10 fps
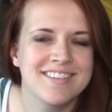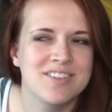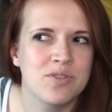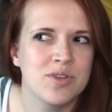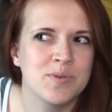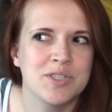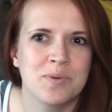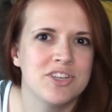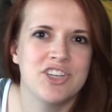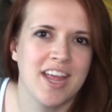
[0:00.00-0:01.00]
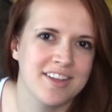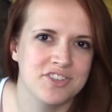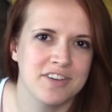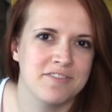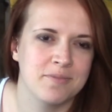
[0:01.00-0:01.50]
So those words weren't
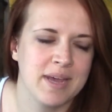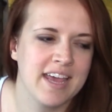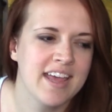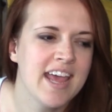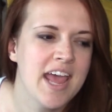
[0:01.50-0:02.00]
challenging for me.